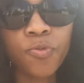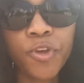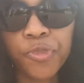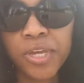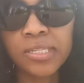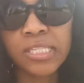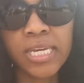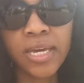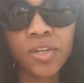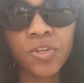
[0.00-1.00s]
the things
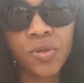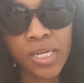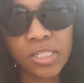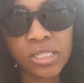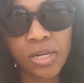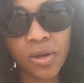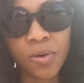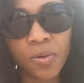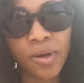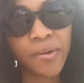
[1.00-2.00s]
that you need to
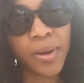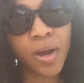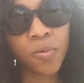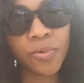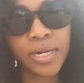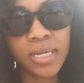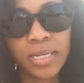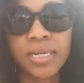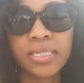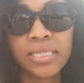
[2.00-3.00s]
know about
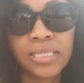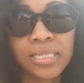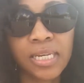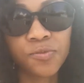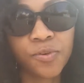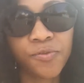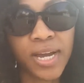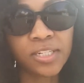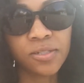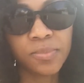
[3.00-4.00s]
running a successful
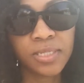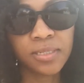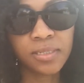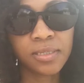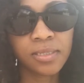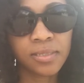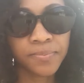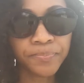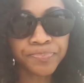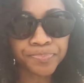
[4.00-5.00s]
fashion business.
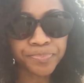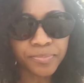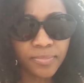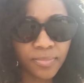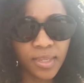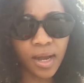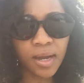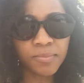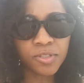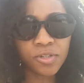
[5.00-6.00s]

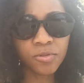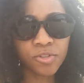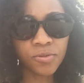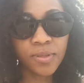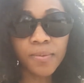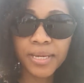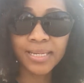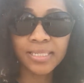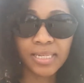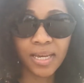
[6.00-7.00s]
So two of the
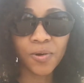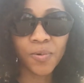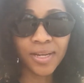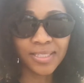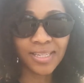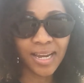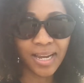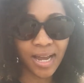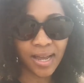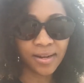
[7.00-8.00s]
biggest takeaways that I
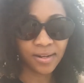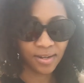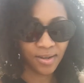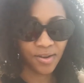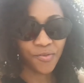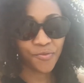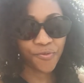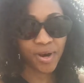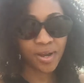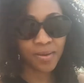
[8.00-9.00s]
got
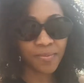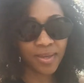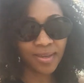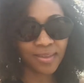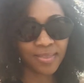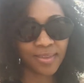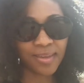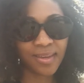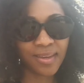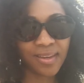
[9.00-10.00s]
from
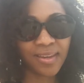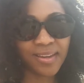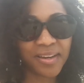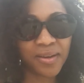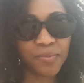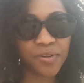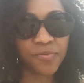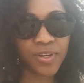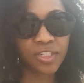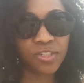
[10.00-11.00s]
the
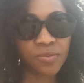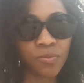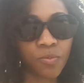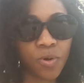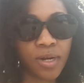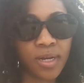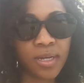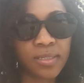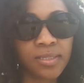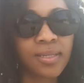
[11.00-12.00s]
convention
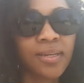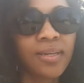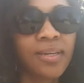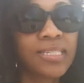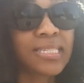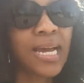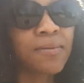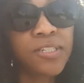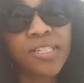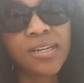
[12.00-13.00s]
was
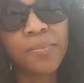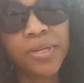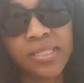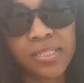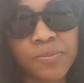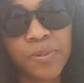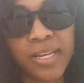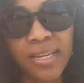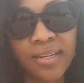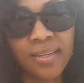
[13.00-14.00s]
establishing a business
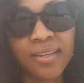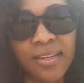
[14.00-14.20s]
plan.